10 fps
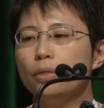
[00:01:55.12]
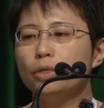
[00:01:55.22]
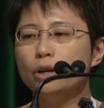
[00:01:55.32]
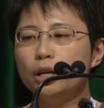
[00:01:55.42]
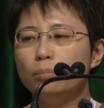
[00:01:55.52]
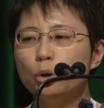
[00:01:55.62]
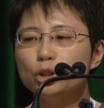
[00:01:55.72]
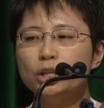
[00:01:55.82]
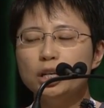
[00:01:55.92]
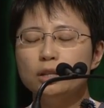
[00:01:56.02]
The
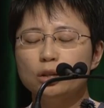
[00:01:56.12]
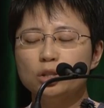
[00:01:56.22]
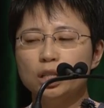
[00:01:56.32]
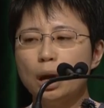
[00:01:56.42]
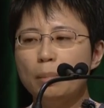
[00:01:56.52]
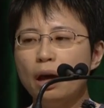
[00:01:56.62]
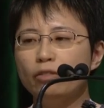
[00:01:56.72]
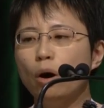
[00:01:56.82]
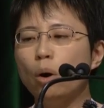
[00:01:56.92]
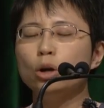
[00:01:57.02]
motion-induced
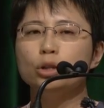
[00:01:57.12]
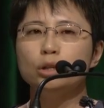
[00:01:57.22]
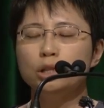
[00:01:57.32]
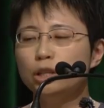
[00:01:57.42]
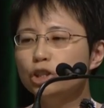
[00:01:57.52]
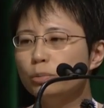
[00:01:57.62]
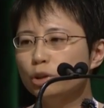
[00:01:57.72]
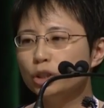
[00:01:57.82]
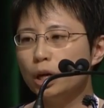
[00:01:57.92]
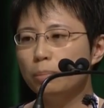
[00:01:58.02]
EMF or the EEG
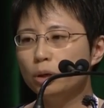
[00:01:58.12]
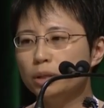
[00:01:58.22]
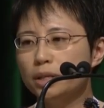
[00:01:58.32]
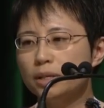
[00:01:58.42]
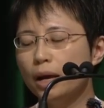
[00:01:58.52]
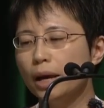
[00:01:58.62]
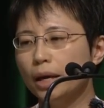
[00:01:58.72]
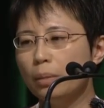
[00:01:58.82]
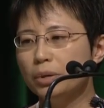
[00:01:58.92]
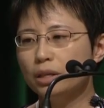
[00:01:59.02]
motion components
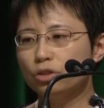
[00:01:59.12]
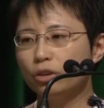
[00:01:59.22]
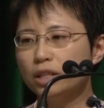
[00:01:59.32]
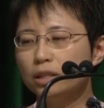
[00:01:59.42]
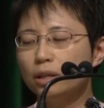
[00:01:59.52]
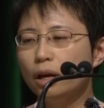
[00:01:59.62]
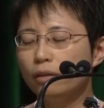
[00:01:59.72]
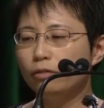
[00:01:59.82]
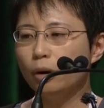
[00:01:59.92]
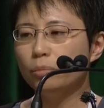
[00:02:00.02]
can be extracted
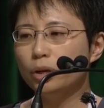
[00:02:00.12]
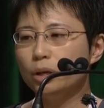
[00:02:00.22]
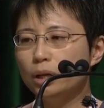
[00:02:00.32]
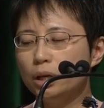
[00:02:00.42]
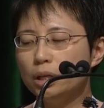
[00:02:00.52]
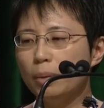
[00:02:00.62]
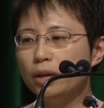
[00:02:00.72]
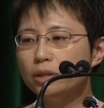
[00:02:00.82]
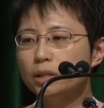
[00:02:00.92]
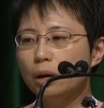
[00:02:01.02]
from the
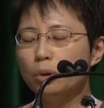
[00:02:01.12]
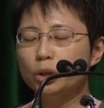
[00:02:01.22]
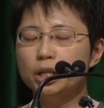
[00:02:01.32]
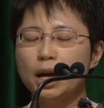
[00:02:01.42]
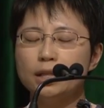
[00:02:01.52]
independent component